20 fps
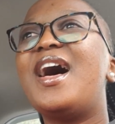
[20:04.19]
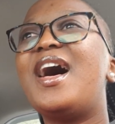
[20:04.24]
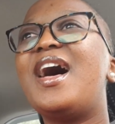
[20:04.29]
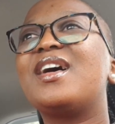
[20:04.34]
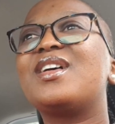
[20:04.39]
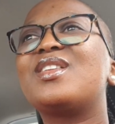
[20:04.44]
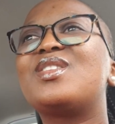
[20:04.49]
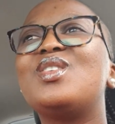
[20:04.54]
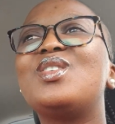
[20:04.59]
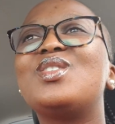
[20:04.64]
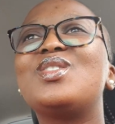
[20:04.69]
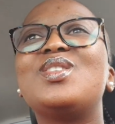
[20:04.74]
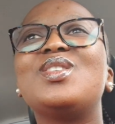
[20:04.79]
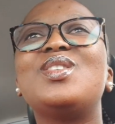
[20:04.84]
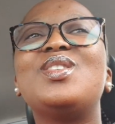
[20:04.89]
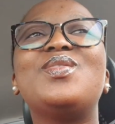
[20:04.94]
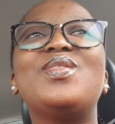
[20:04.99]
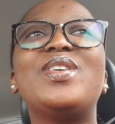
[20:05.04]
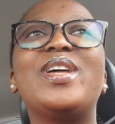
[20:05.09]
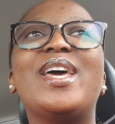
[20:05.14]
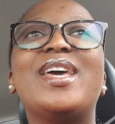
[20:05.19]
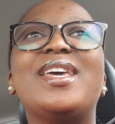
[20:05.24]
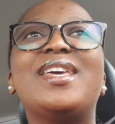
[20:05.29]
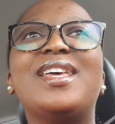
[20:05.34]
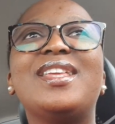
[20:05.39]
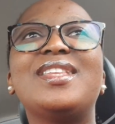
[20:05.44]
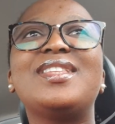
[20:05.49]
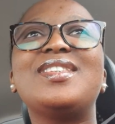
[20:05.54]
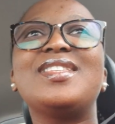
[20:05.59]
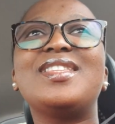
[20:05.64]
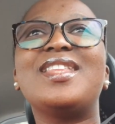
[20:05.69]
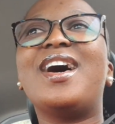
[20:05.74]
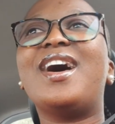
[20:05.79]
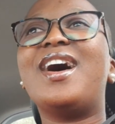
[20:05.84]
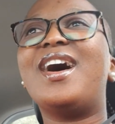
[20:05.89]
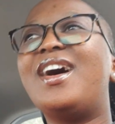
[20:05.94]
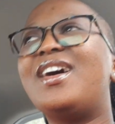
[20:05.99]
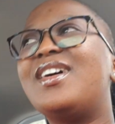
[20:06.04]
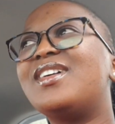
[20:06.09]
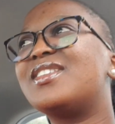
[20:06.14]
I'll talk to you when I get to the
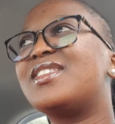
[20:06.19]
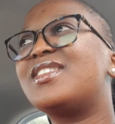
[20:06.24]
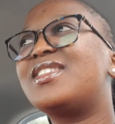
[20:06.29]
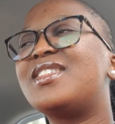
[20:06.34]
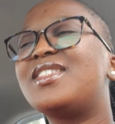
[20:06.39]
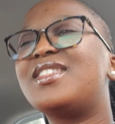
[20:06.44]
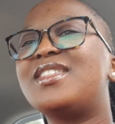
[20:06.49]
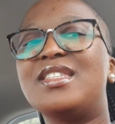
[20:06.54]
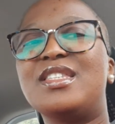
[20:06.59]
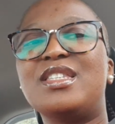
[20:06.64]
house.